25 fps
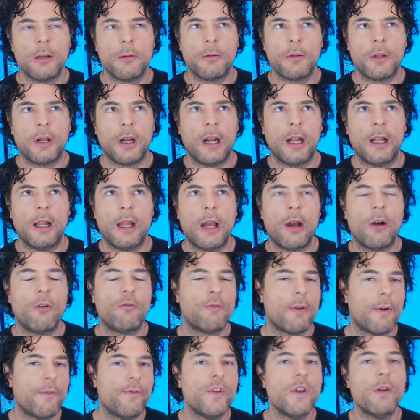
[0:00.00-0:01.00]
allow
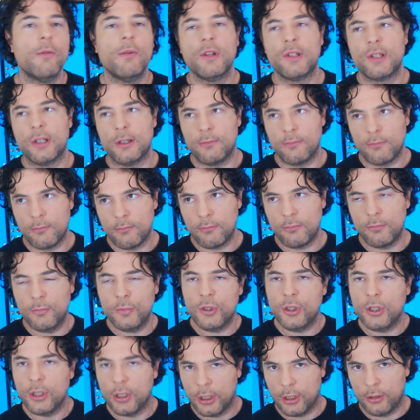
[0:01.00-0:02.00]
reviewers and,
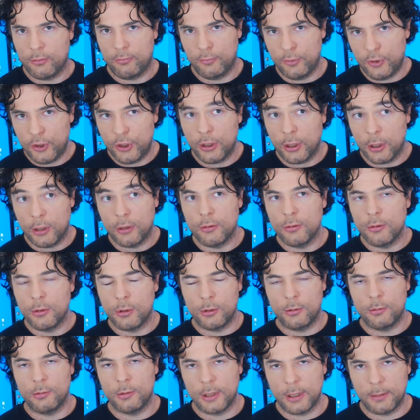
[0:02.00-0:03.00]
you know, you,
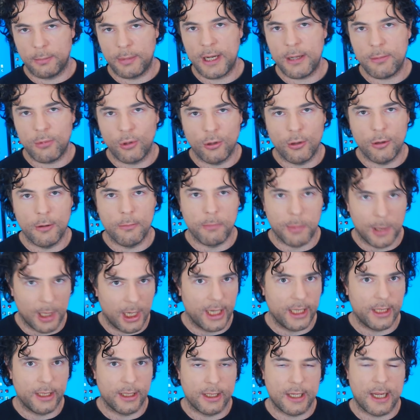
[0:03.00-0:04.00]
who are the people who are
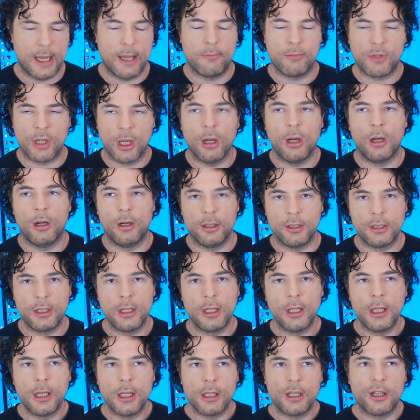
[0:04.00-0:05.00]
buying the damn card,
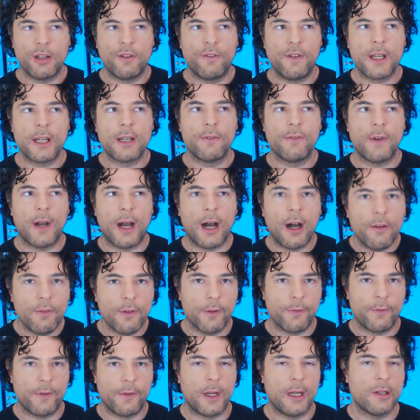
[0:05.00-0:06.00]
to think of other
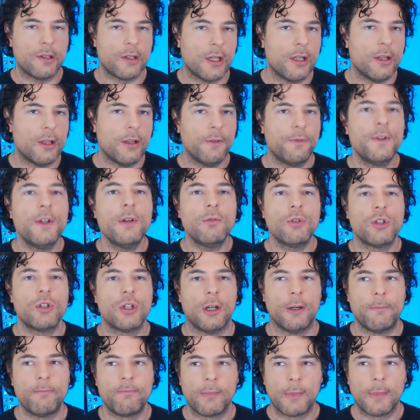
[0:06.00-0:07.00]
things in the
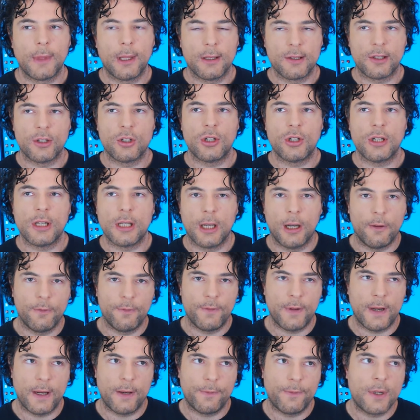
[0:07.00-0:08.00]
future, such as how
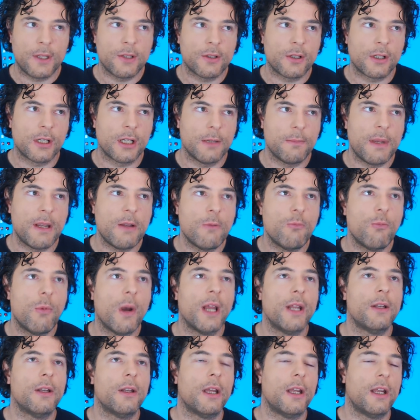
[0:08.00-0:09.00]
fast things are going to be
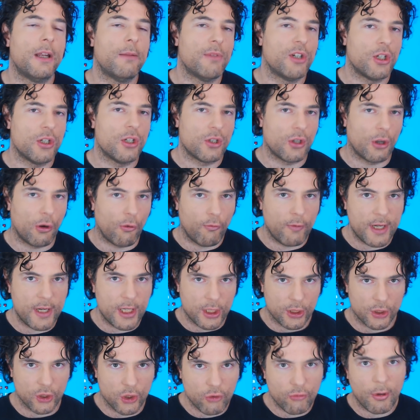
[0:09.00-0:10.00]
when images are
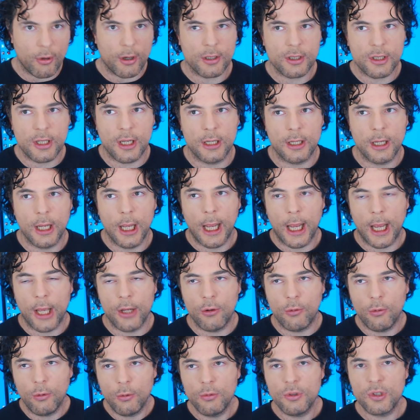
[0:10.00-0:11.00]
reconstructed, and
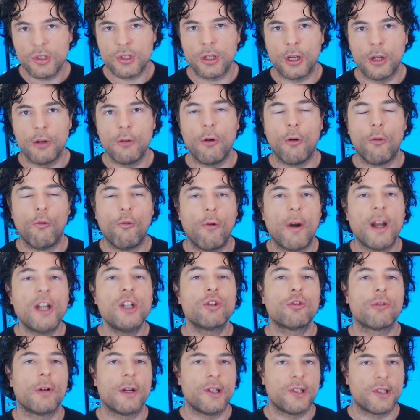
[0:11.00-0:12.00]
also ray
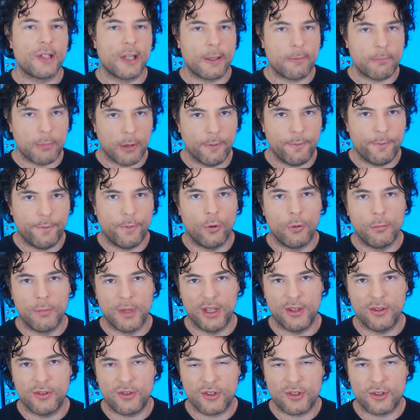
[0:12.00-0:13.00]
tracing
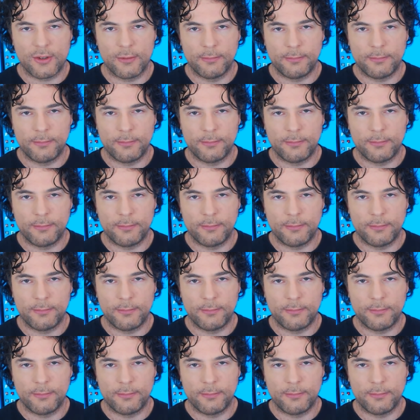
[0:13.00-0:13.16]
performance.